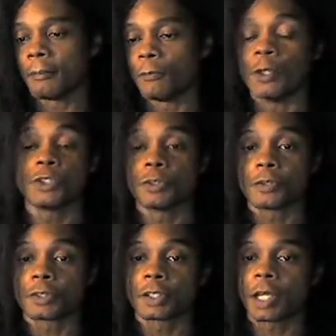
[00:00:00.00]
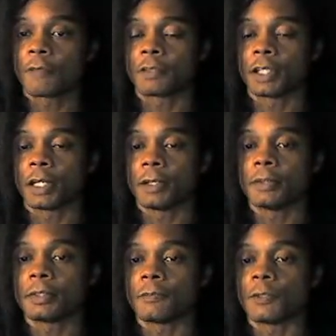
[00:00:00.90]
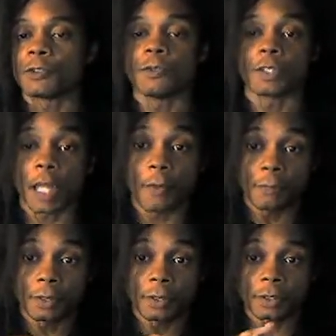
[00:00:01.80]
rituals that I've done, rituals that I put